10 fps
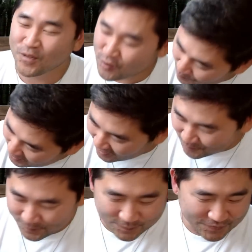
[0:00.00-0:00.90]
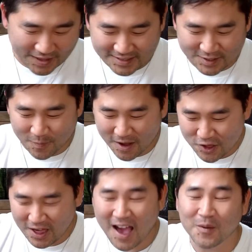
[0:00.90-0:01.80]
Gemini, thanks so
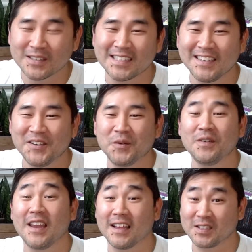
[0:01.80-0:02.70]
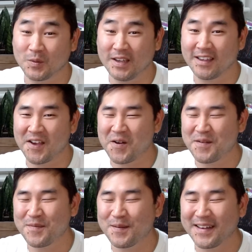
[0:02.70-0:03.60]
much. I will see you next week. All
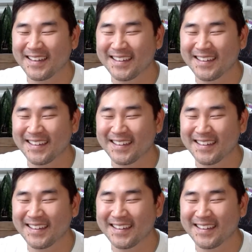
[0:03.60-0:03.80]
right, bye-bye.